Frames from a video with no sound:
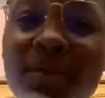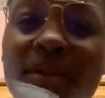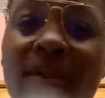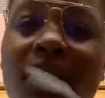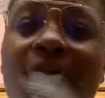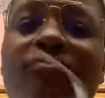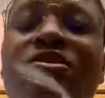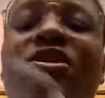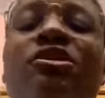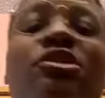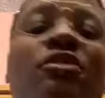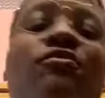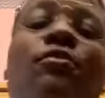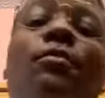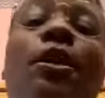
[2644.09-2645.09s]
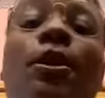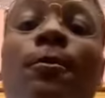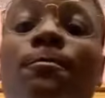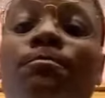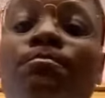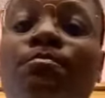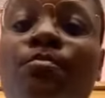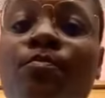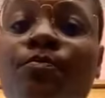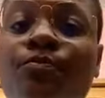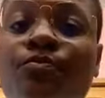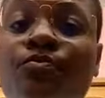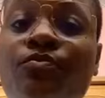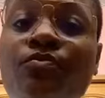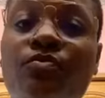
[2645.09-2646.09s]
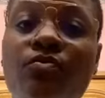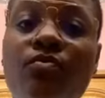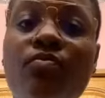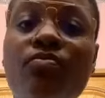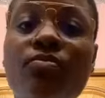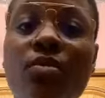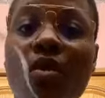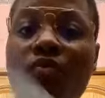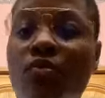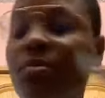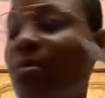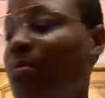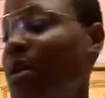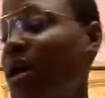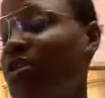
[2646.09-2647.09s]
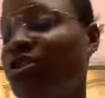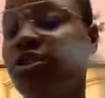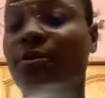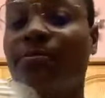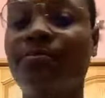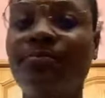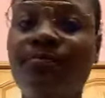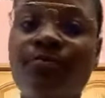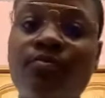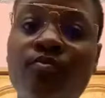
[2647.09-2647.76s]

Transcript: But the love tastes even better. Remember that shit.